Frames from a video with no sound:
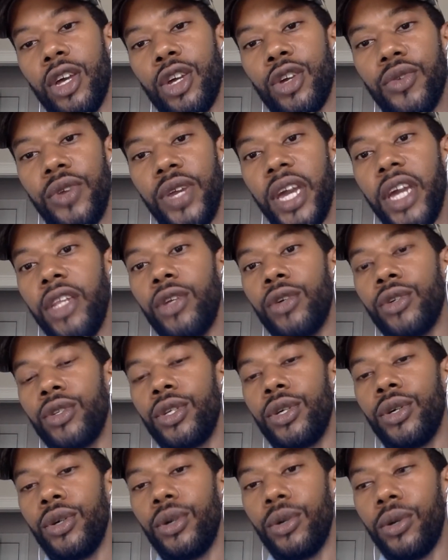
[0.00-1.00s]
creator
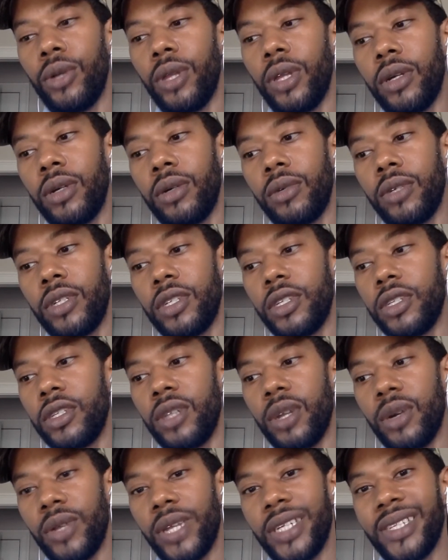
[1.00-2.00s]
tool, which is
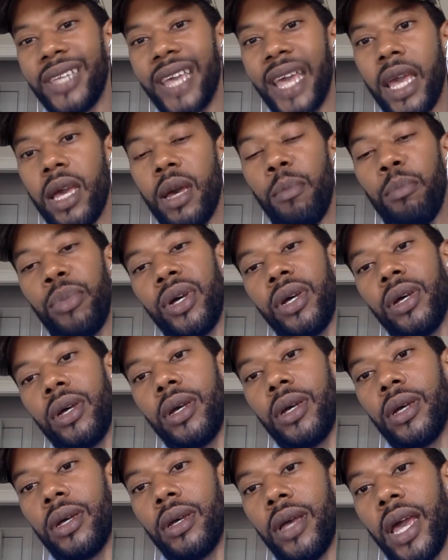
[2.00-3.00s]
known as AMP,
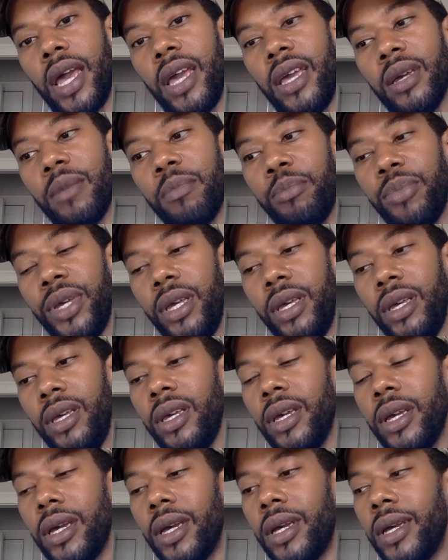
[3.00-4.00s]
AMP.
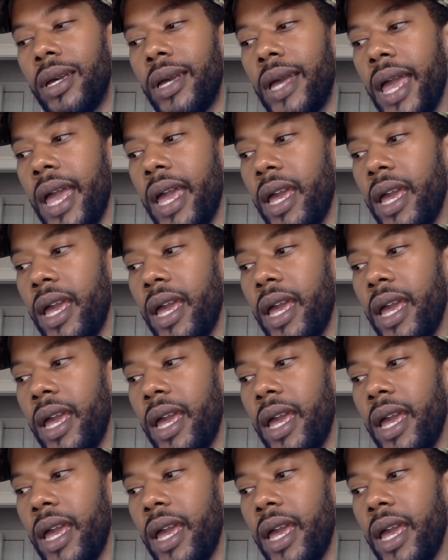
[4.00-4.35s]
Mm-hmm.